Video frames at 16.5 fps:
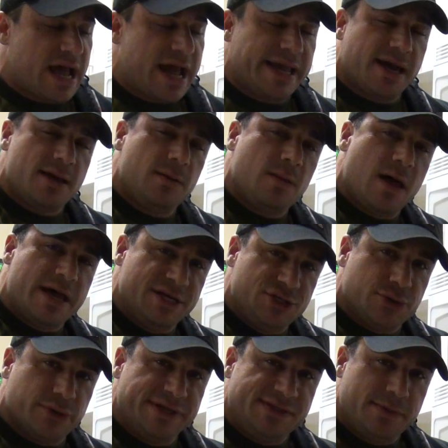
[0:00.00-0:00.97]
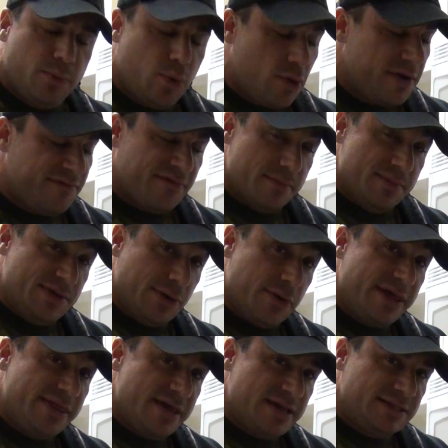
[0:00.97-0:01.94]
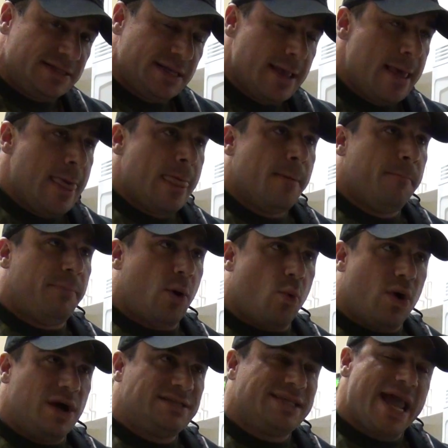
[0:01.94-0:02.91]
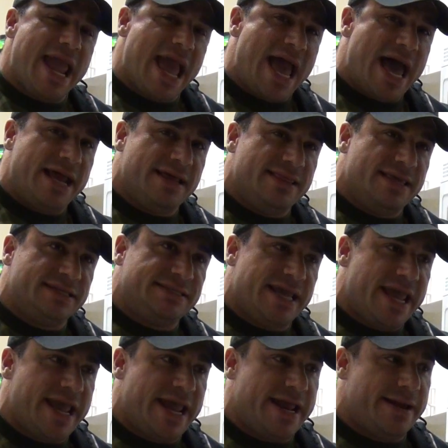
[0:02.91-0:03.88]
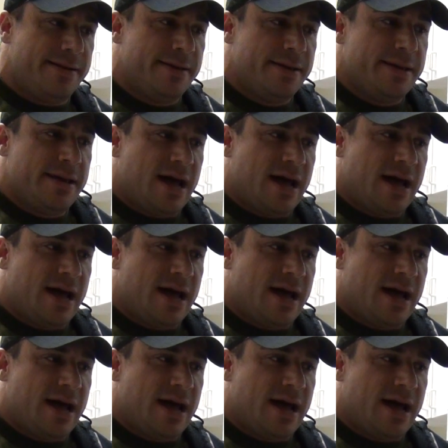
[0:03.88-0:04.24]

I got a lot of joint support from doing this, but once I added this in,